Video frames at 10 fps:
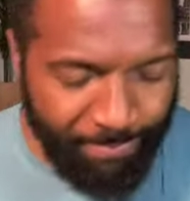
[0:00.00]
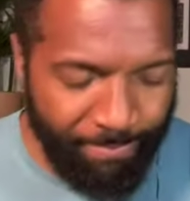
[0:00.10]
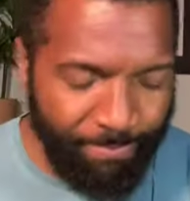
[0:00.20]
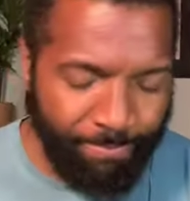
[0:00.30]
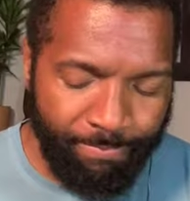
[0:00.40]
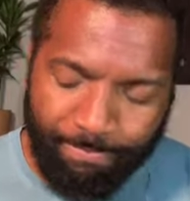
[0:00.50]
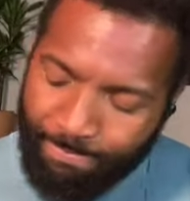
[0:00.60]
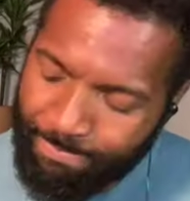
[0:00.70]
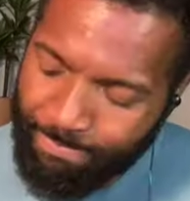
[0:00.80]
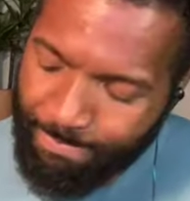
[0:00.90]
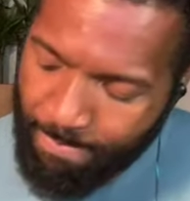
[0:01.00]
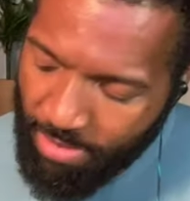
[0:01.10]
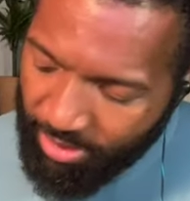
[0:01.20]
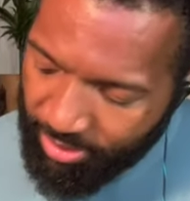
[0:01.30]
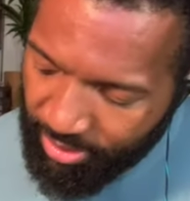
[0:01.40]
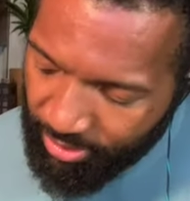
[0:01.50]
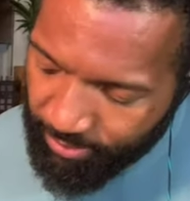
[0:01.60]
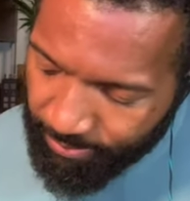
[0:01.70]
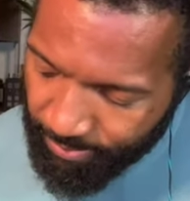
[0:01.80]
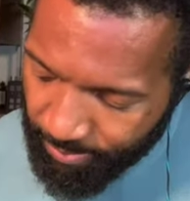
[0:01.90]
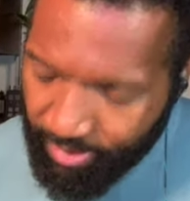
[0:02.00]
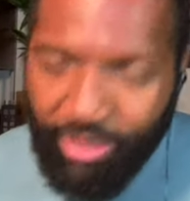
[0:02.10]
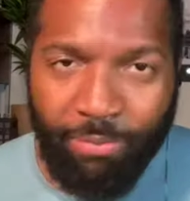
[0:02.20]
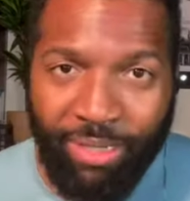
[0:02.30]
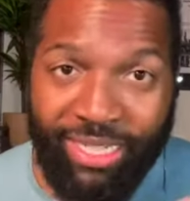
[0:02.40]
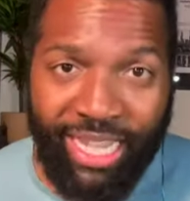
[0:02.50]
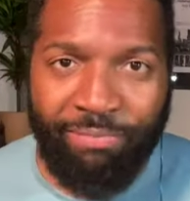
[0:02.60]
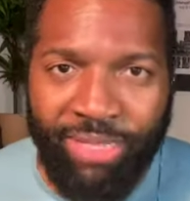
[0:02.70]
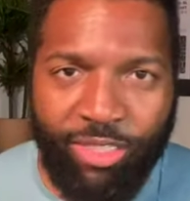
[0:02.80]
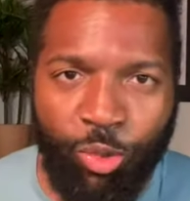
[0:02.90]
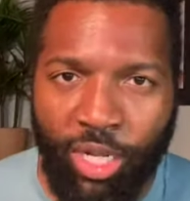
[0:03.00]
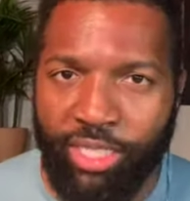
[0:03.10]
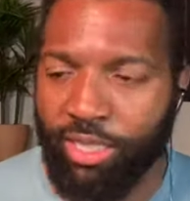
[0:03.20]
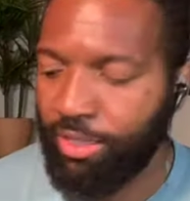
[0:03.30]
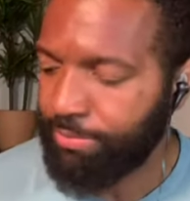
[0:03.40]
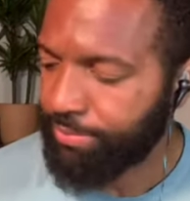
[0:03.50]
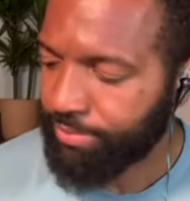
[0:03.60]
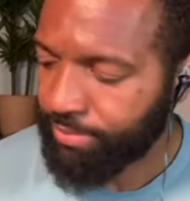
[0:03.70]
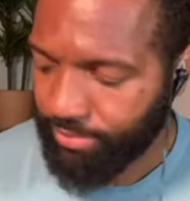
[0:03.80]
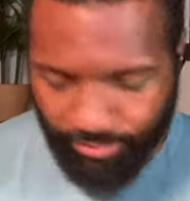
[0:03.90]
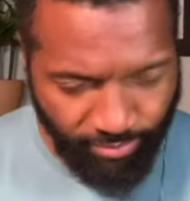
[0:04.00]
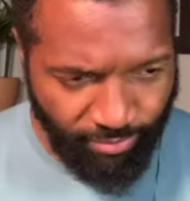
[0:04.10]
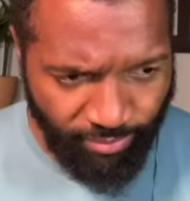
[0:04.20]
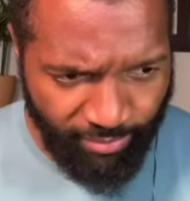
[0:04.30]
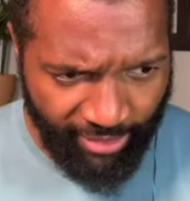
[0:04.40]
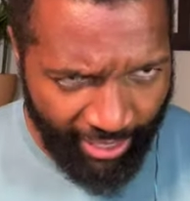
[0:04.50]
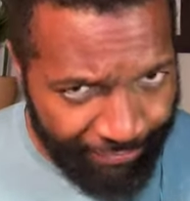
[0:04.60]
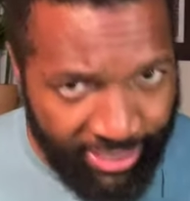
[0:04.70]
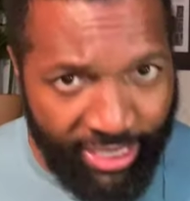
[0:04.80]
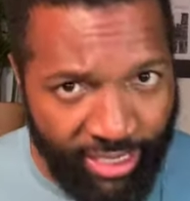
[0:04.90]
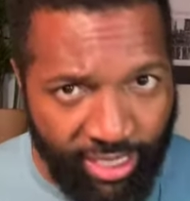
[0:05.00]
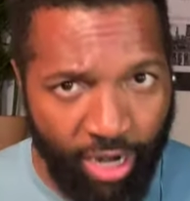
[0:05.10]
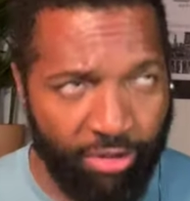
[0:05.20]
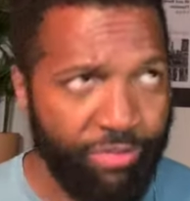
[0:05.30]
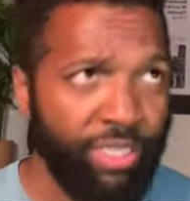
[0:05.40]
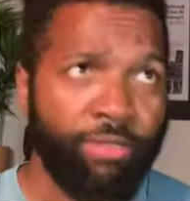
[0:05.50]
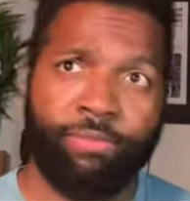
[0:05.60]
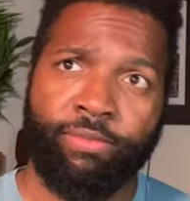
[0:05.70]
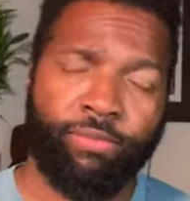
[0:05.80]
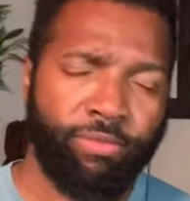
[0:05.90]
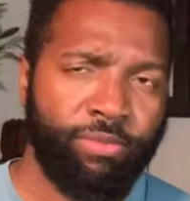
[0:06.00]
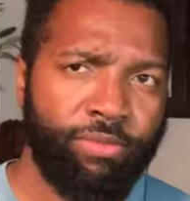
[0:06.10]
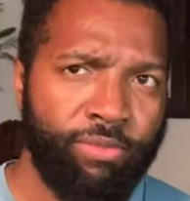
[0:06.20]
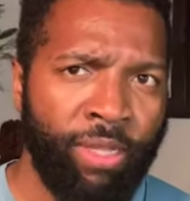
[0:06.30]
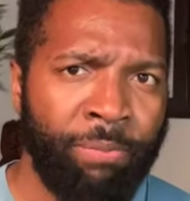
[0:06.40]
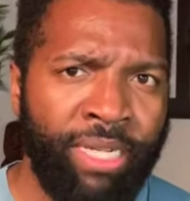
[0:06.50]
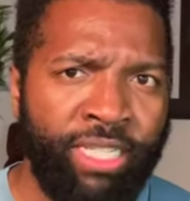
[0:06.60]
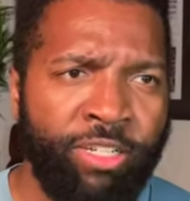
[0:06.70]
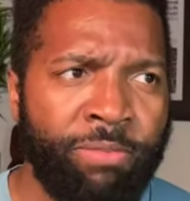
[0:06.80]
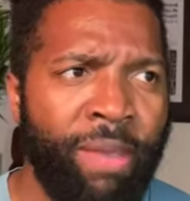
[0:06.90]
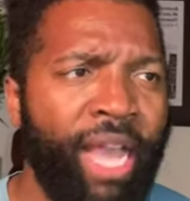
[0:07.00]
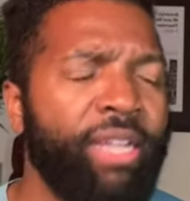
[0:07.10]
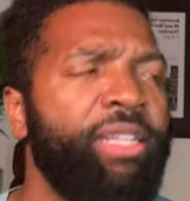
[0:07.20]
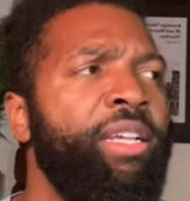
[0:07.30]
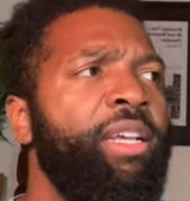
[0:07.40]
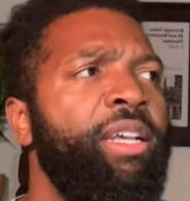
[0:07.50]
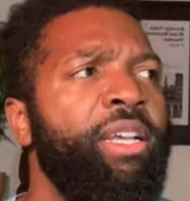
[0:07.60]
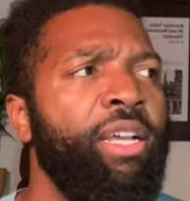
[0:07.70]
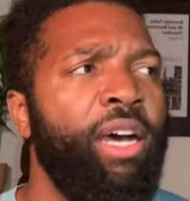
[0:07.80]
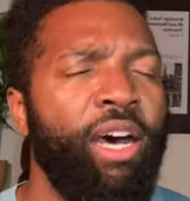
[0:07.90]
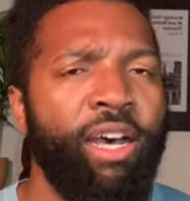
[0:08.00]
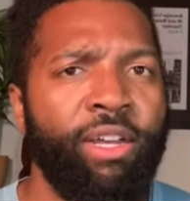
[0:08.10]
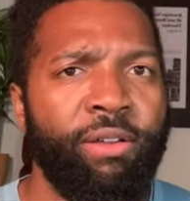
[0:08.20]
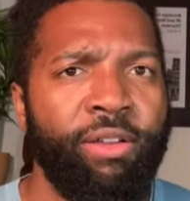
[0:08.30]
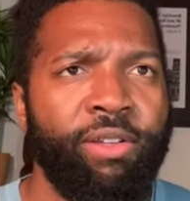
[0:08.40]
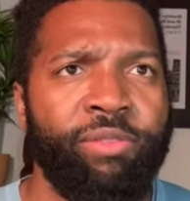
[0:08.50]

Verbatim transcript: because I've been to that slum. I visited Dharavi many years back uh, as I went to India for a friend's wedding.